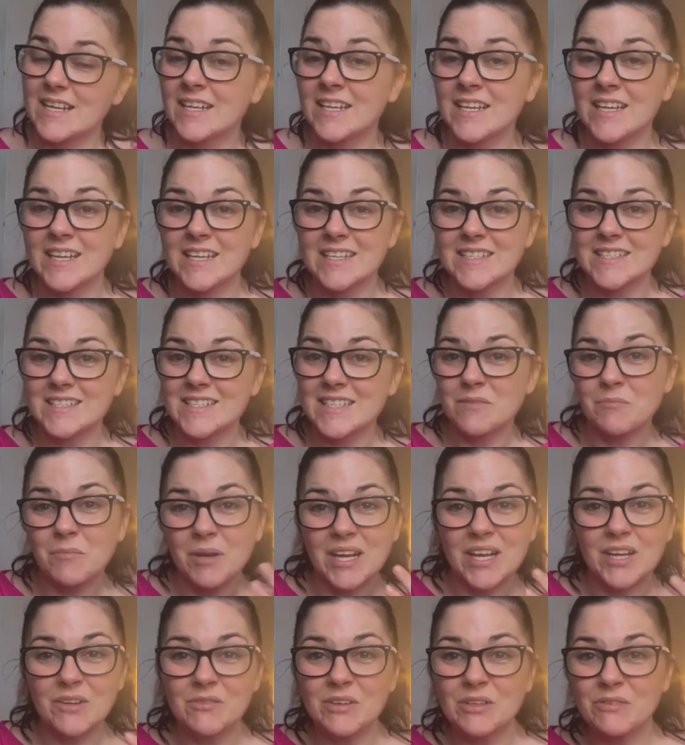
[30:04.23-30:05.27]
and you get to see
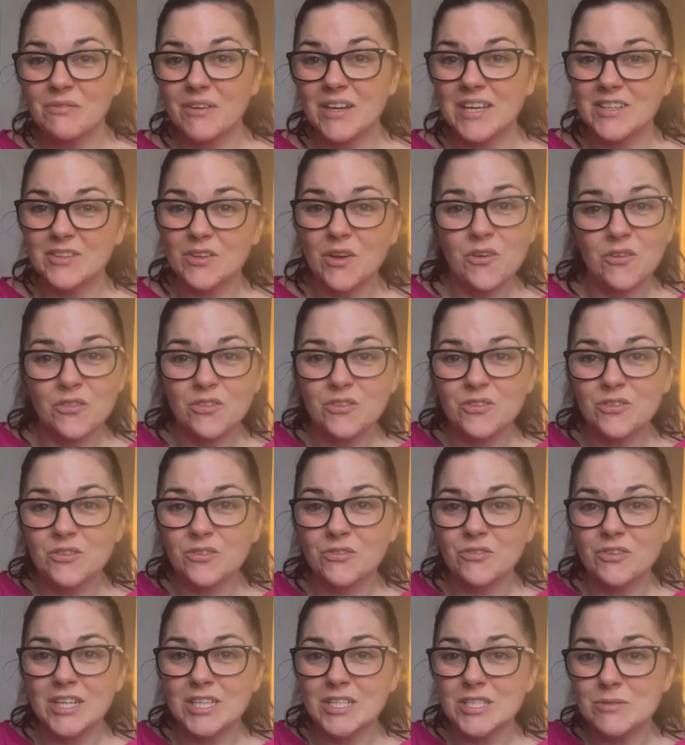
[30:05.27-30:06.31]
my lovely face on the
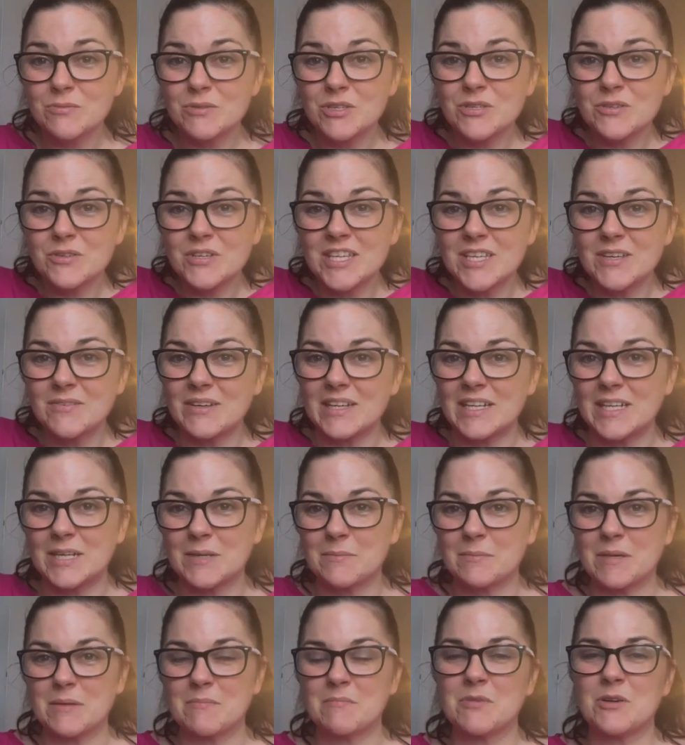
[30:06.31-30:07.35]
screen to annoy you a little
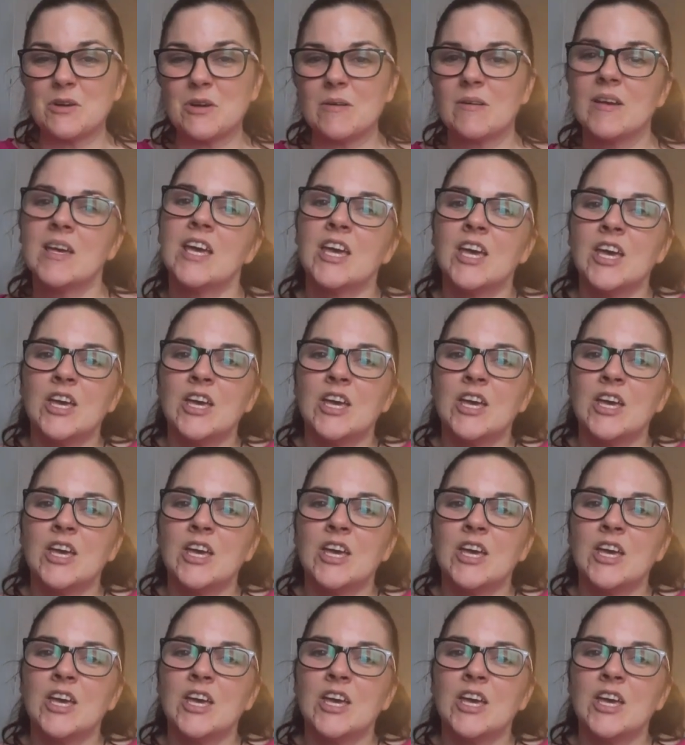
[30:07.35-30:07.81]
bit more.